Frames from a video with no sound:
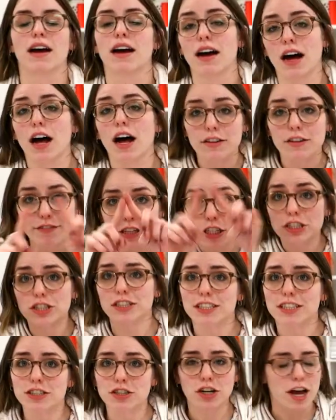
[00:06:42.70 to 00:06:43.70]
I'll
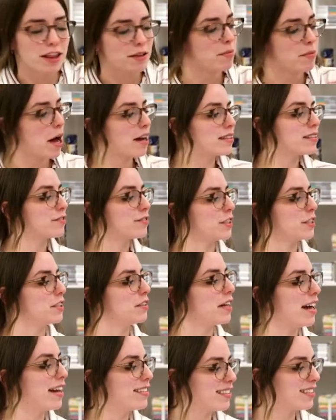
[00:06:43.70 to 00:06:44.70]
visually draw the box for you guys